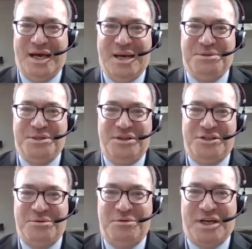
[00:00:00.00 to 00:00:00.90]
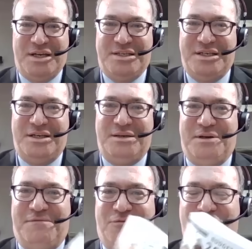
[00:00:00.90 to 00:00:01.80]
Absolutely. So we've got uh,
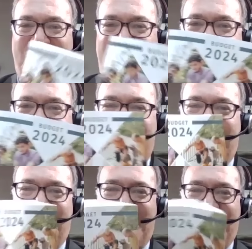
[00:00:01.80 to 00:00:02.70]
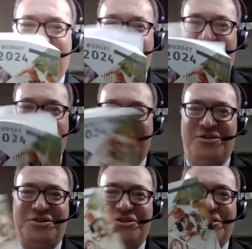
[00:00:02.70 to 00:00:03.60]
about 416 pages here.
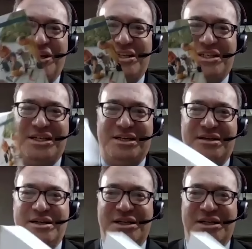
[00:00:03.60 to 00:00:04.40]
There, there's lots here,